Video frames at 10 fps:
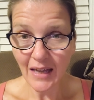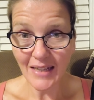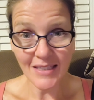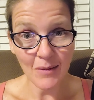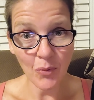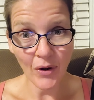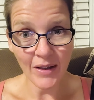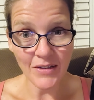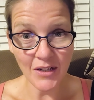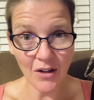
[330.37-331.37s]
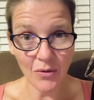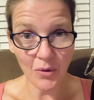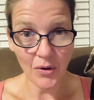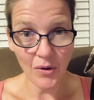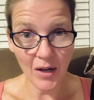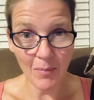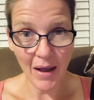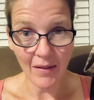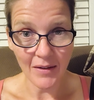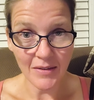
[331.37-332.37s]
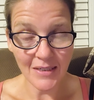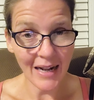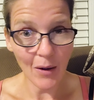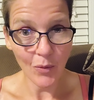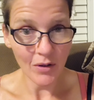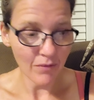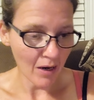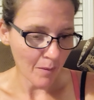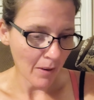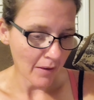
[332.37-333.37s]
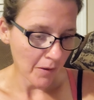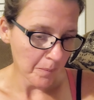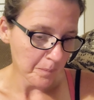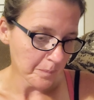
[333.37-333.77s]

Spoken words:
at some point it's going to throw you out of balance, and I wouldn't recommend it.